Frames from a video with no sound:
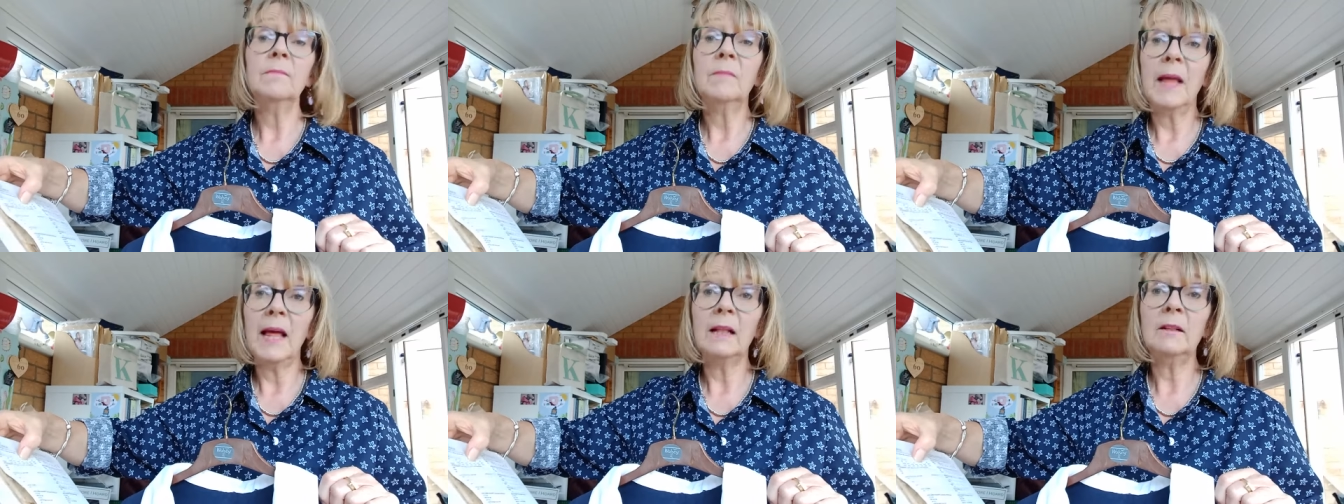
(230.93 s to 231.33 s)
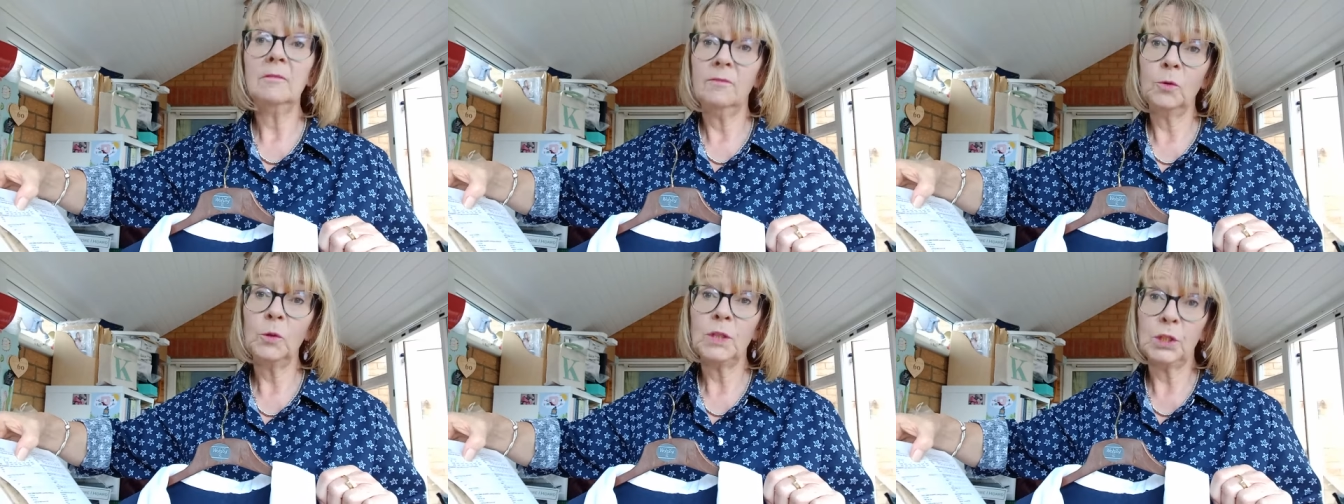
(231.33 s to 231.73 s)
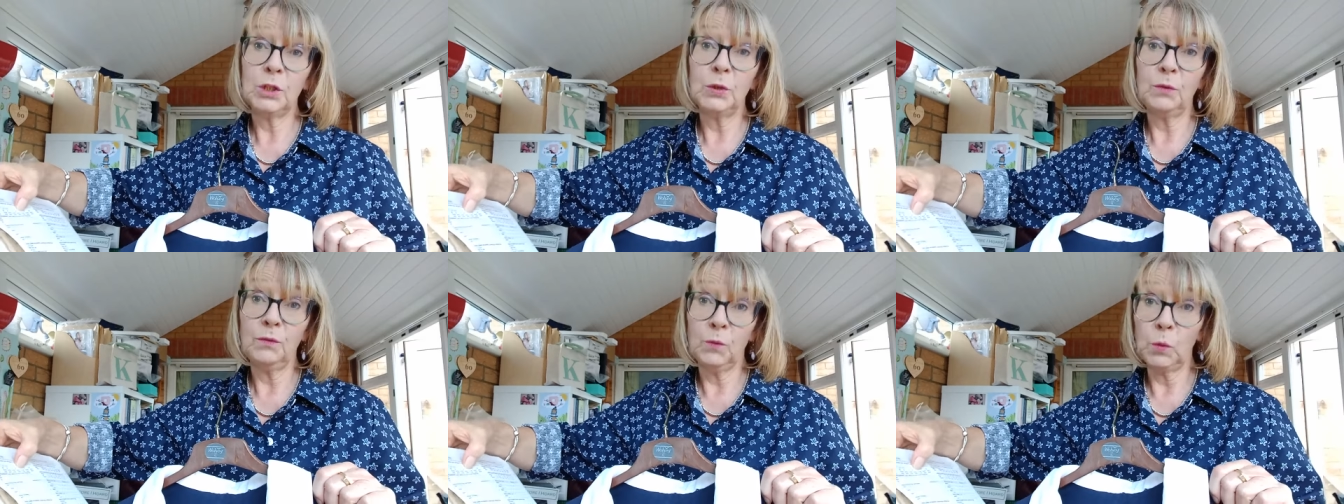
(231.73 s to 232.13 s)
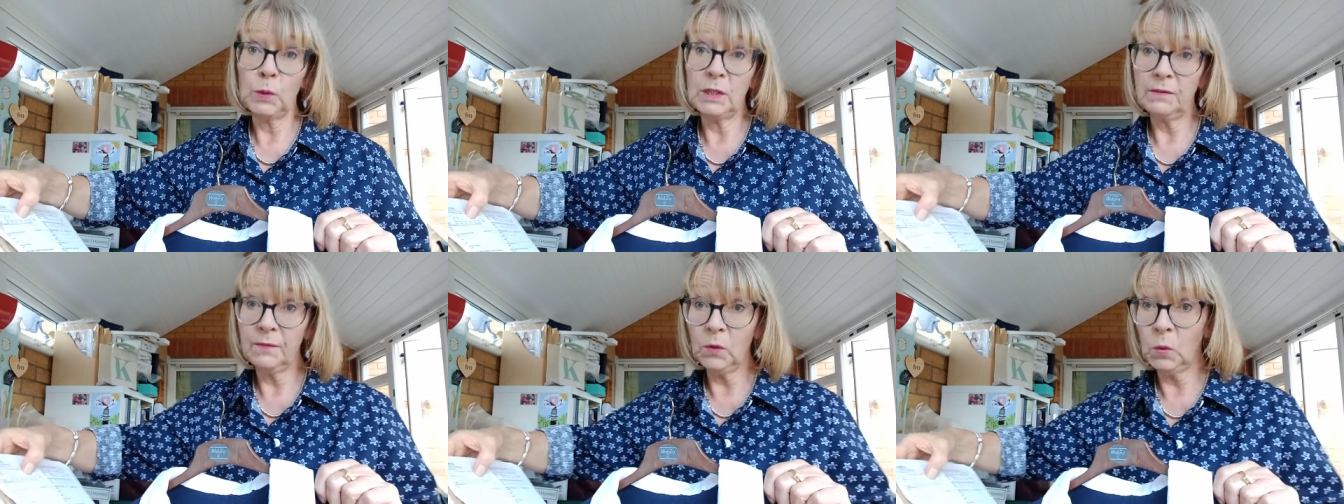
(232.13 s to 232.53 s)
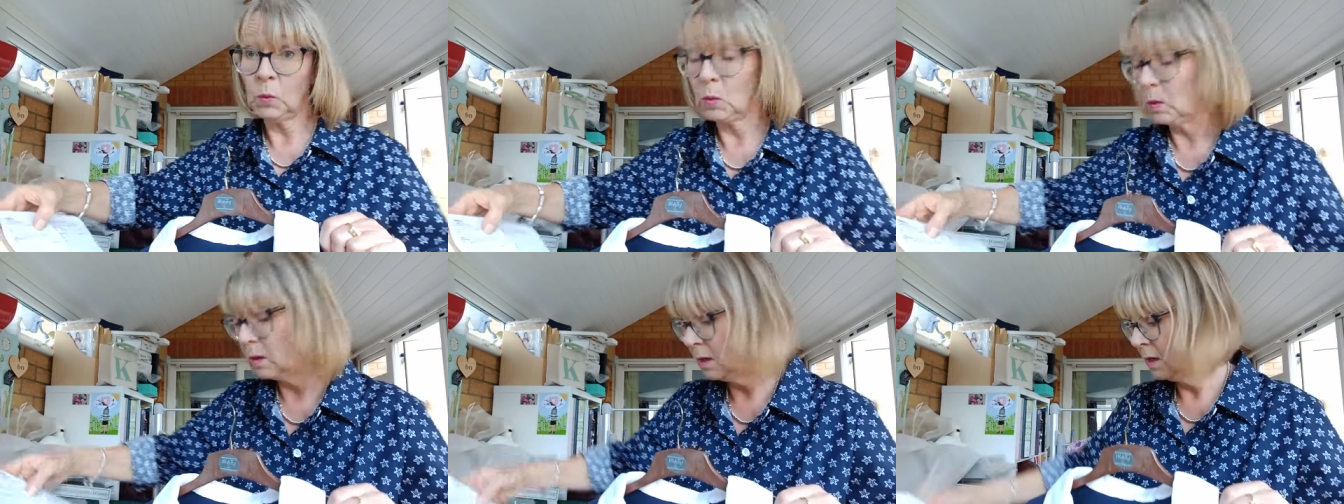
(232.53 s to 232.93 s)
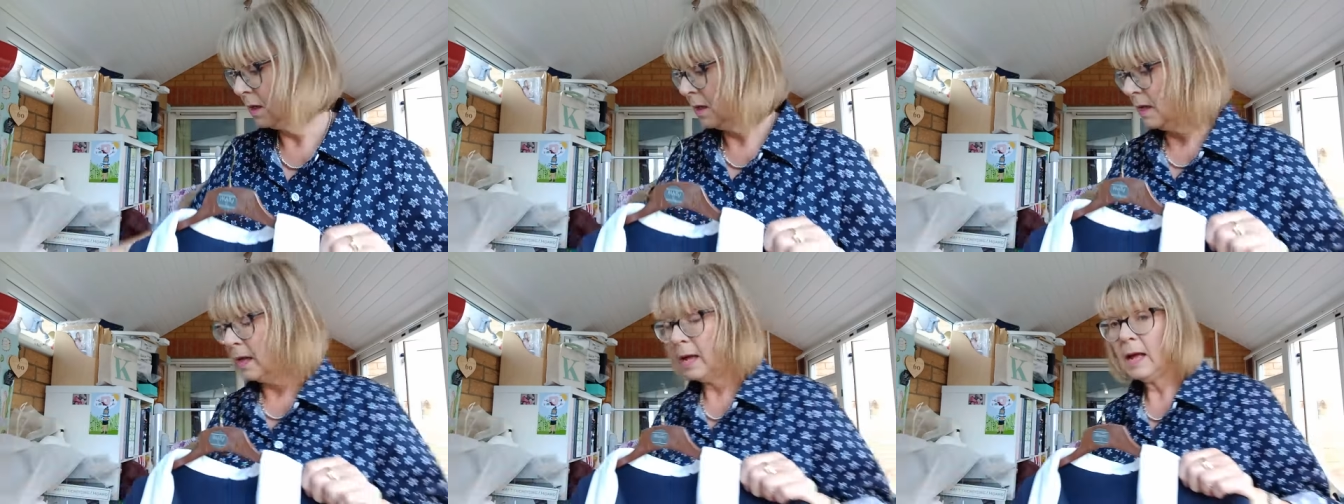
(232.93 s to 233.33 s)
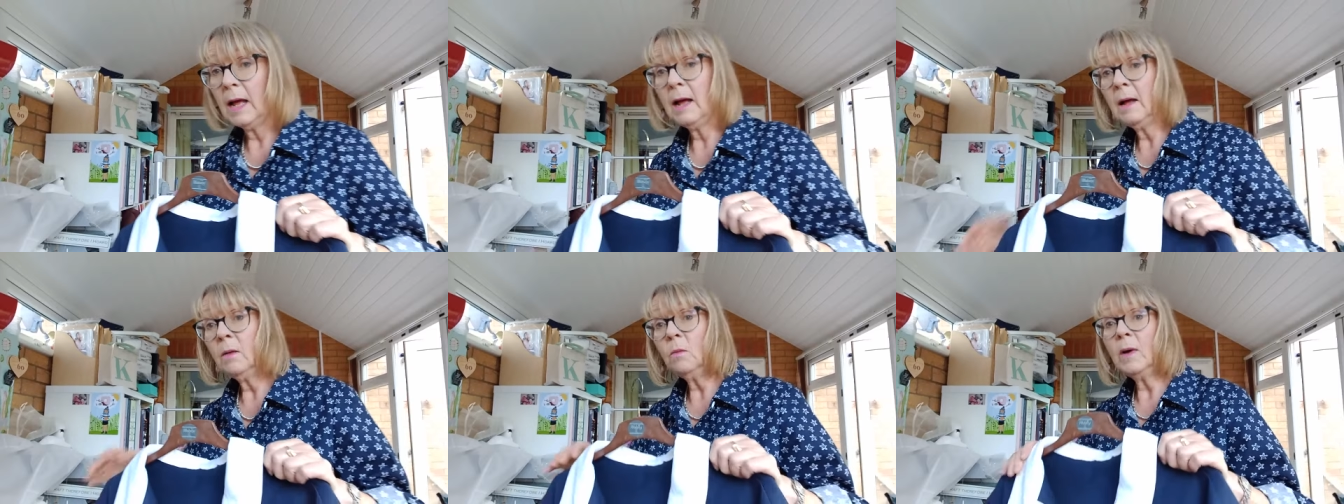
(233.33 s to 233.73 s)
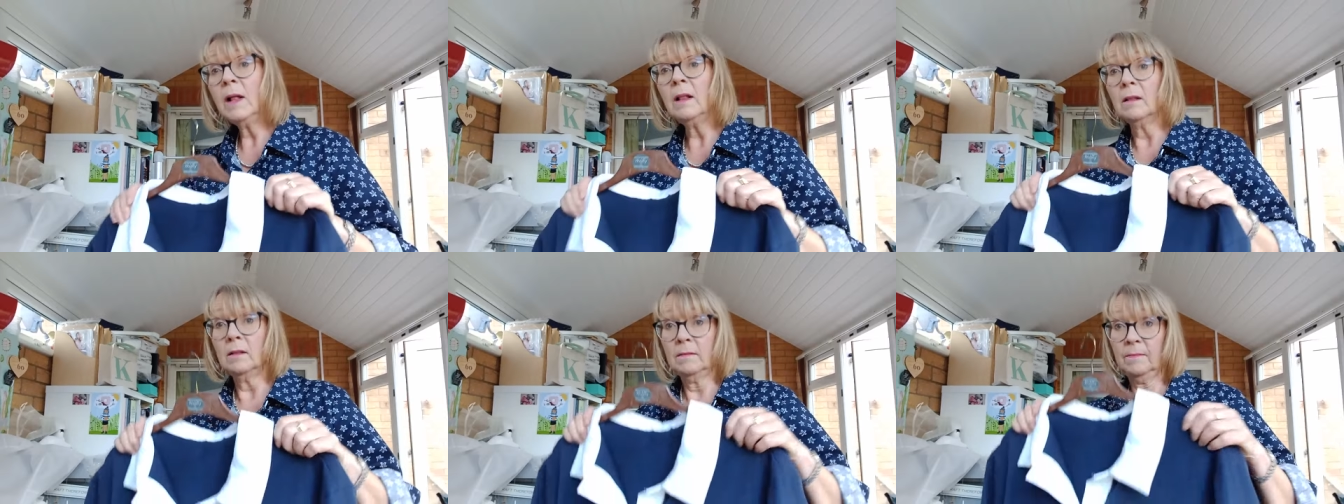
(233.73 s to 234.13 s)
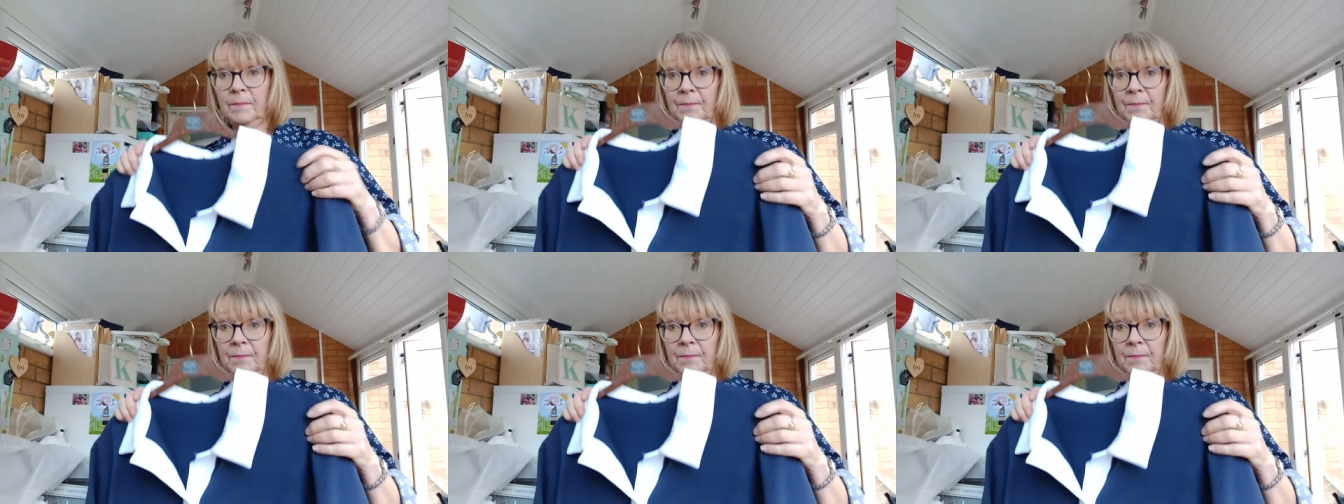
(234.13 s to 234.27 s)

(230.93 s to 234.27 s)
L 42, 44. Well,